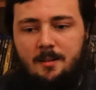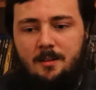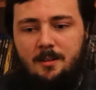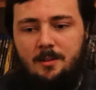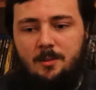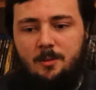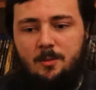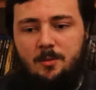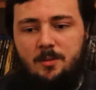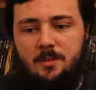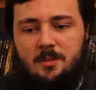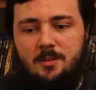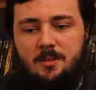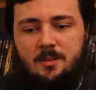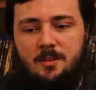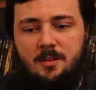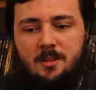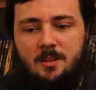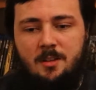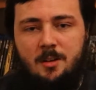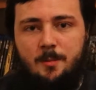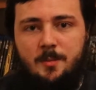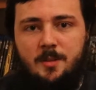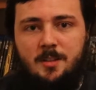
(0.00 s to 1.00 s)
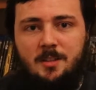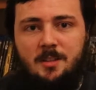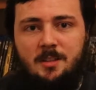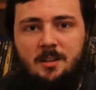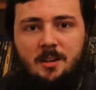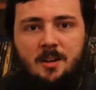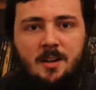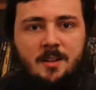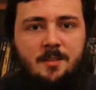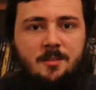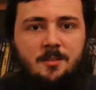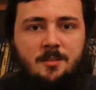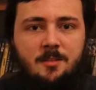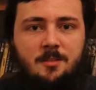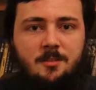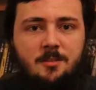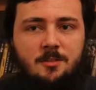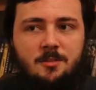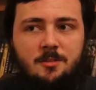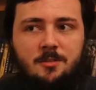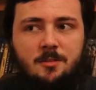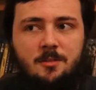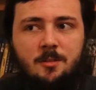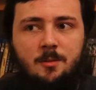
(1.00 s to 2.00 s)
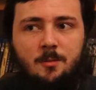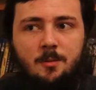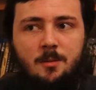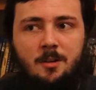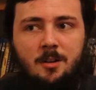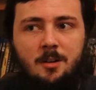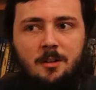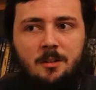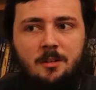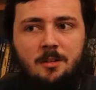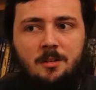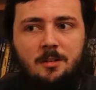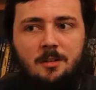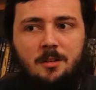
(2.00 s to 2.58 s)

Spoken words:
all the comedy lines just do not work.